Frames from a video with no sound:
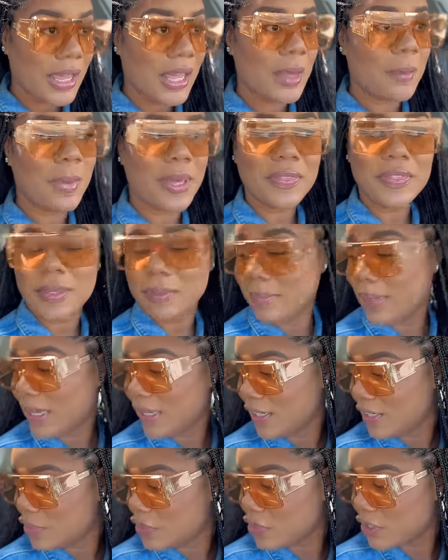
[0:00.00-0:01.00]
But the
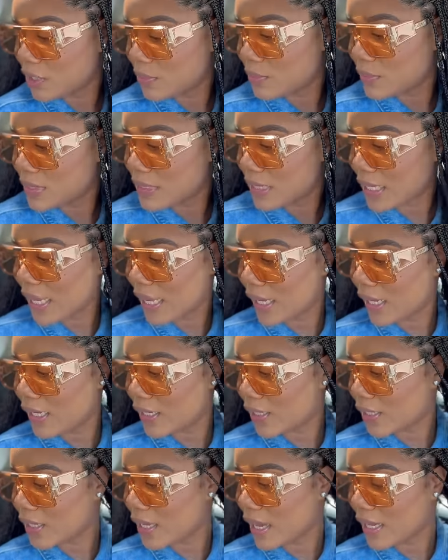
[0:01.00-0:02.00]
manager was
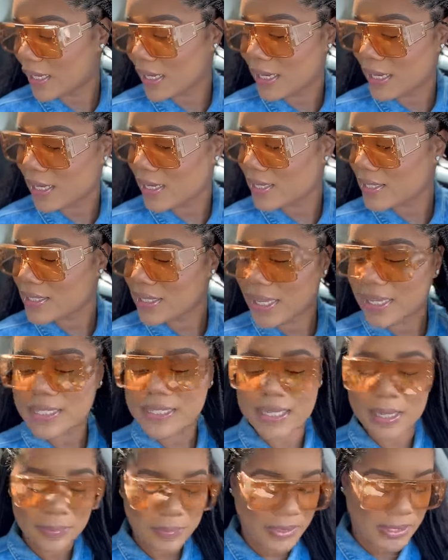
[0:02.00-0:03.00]
like, I guess like
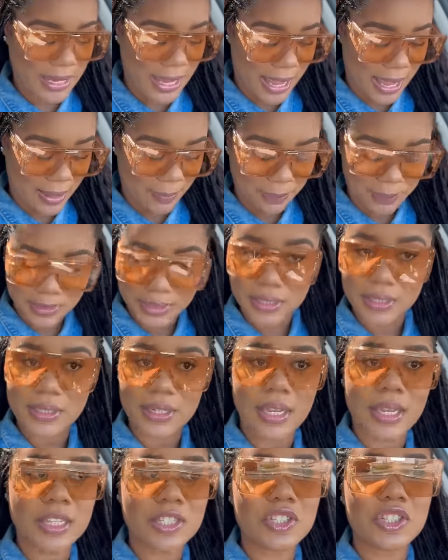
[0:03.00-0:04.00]
something happened
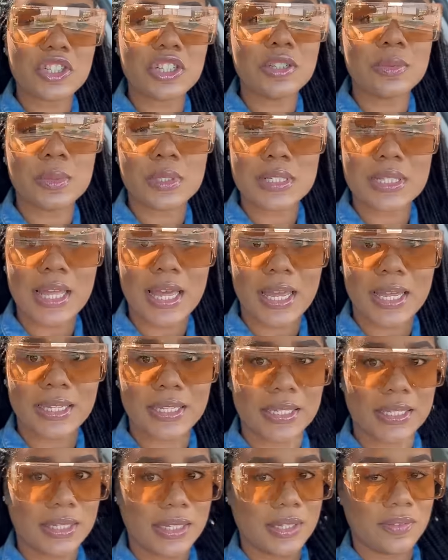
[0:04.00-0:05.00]
and she was
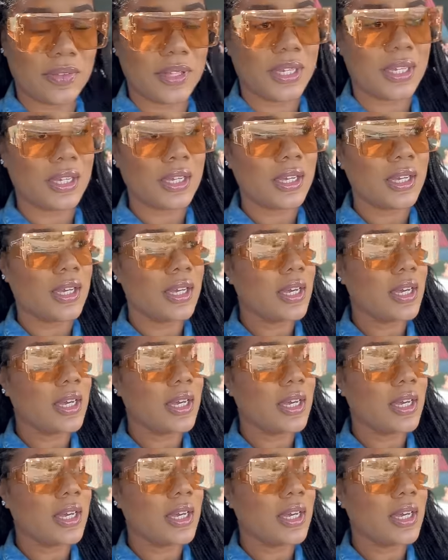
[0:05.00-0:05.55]
like giving